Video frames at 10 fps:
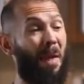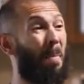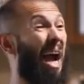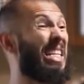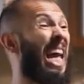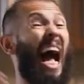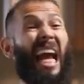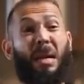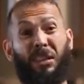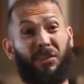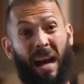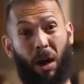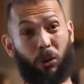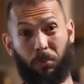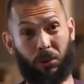and my time is
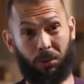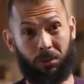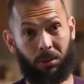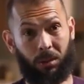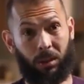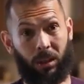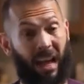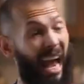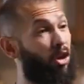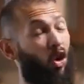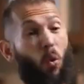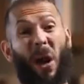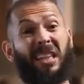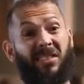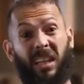valuable. And you're
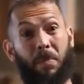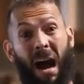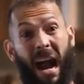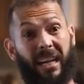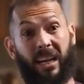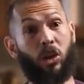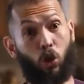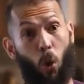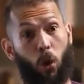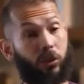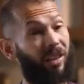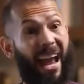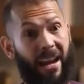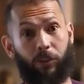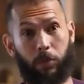wasting mine, yours,
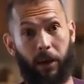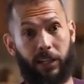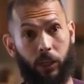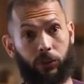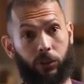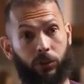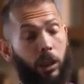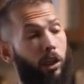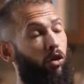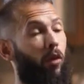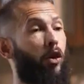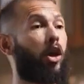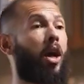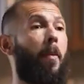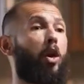and everybody else's. So if you're
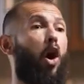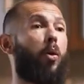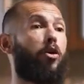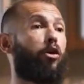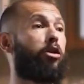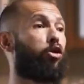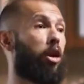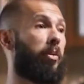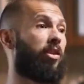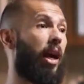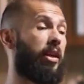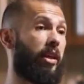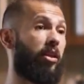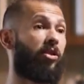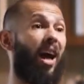gonna come along with your extremist
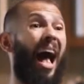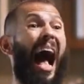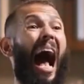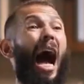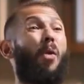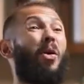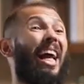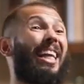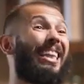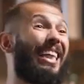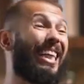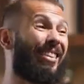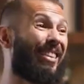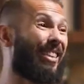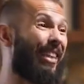ideas, I would at
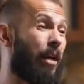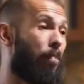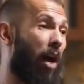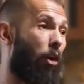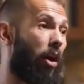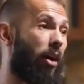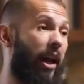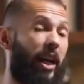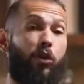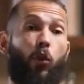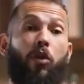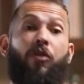least sleep better at night if you were